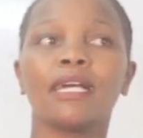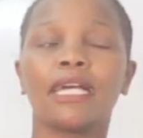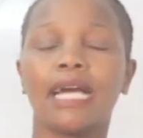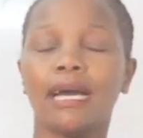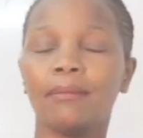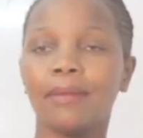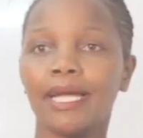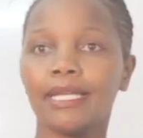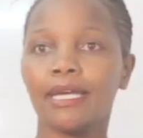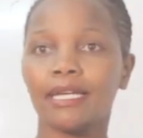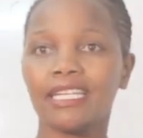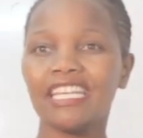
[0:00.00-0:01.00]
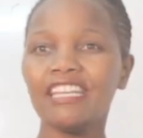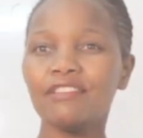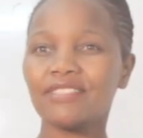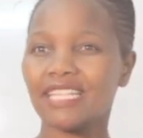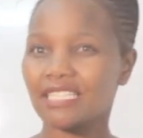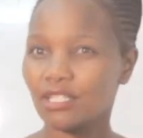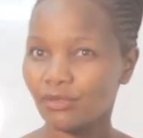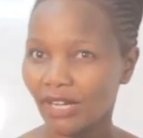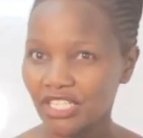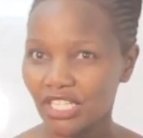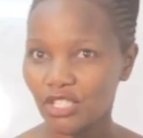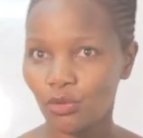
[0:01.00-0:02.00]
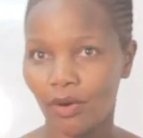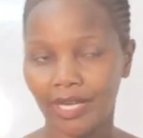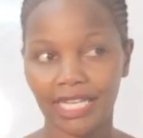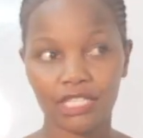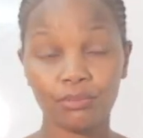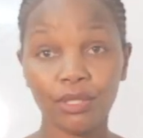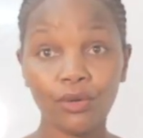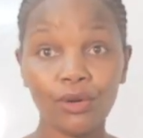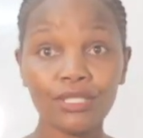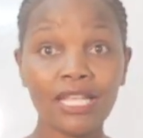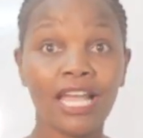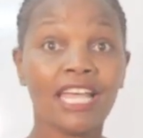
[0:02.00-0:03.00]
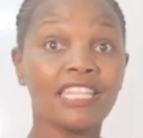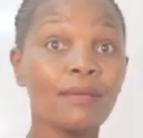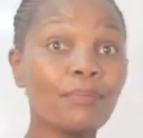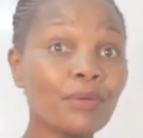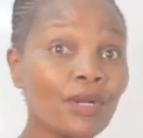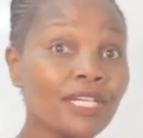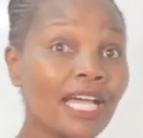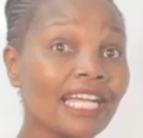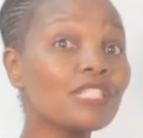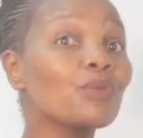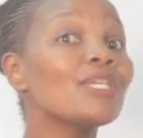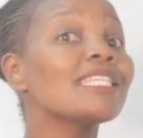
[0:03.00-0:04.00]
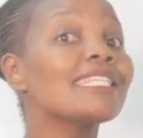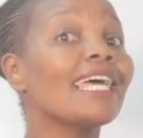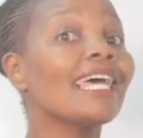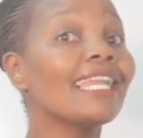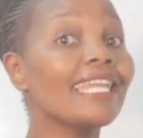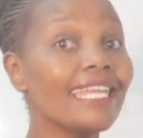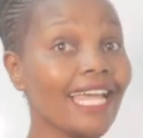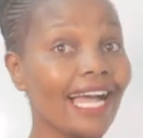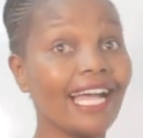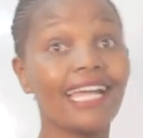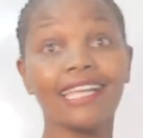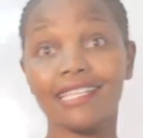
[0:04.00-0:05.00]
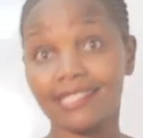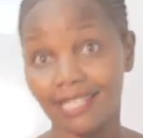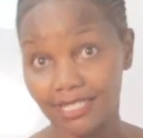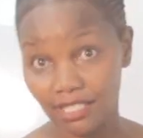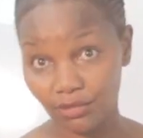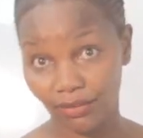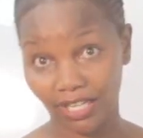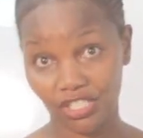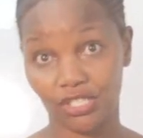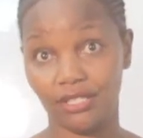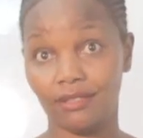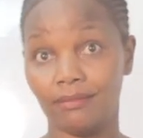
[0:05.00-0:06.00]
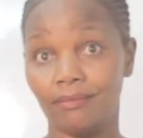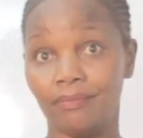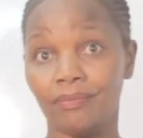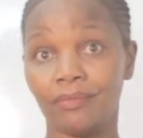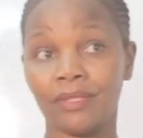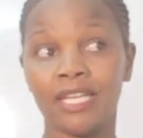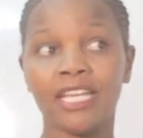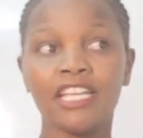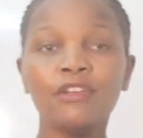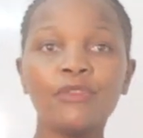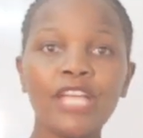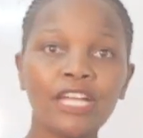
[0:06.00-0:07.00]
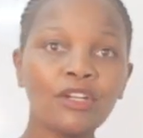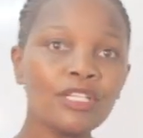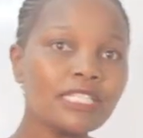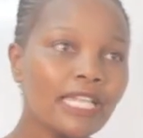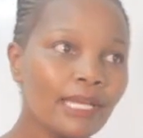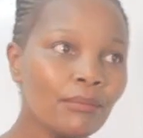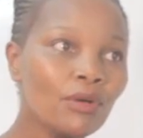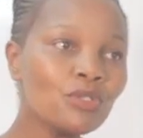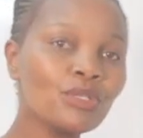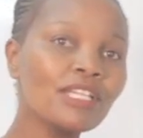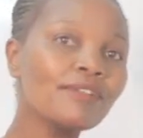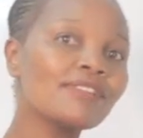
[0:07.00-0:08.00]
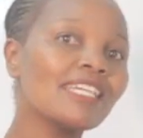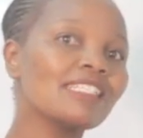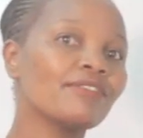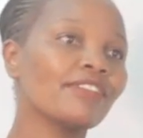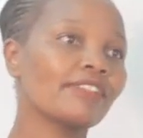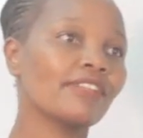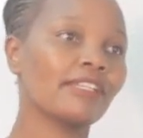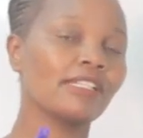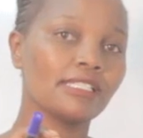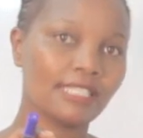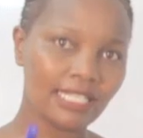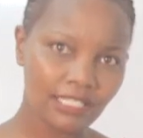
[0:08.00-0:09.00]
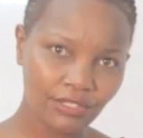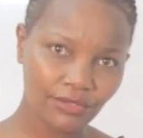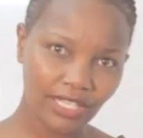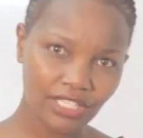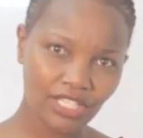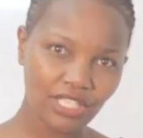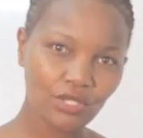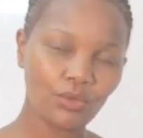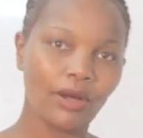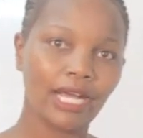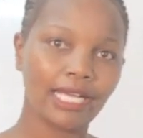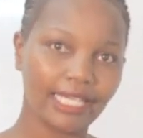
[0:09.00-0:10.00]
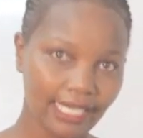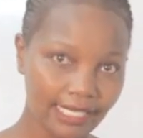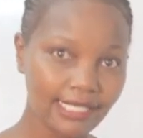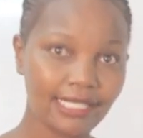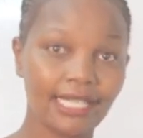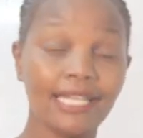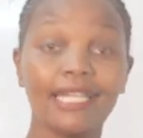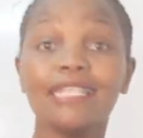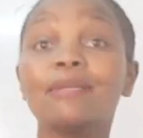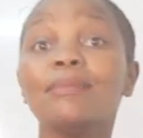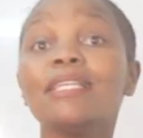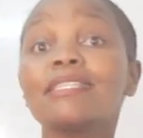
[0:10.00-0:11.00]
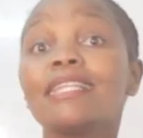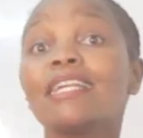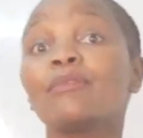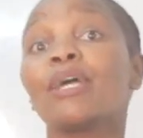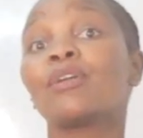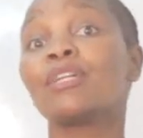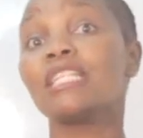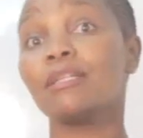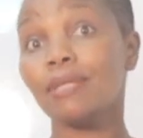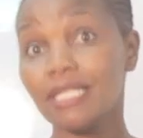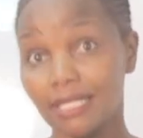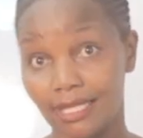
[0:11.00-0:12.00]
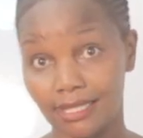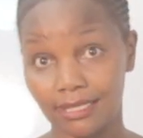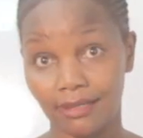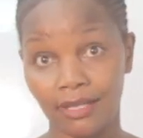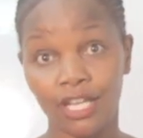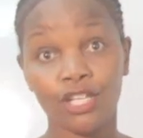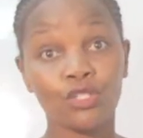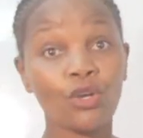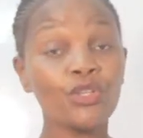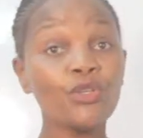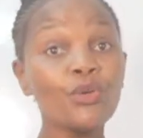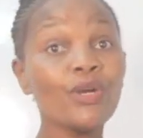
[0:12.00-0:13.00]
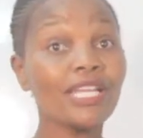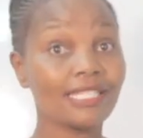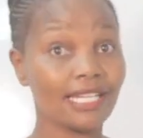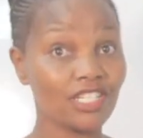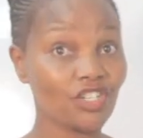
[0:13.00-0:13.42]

come and give satisfaction to our guests, because the product we sell here is satisfaction. If we are not able to give satisfaction to our guests, it means then we are not in business. So you as a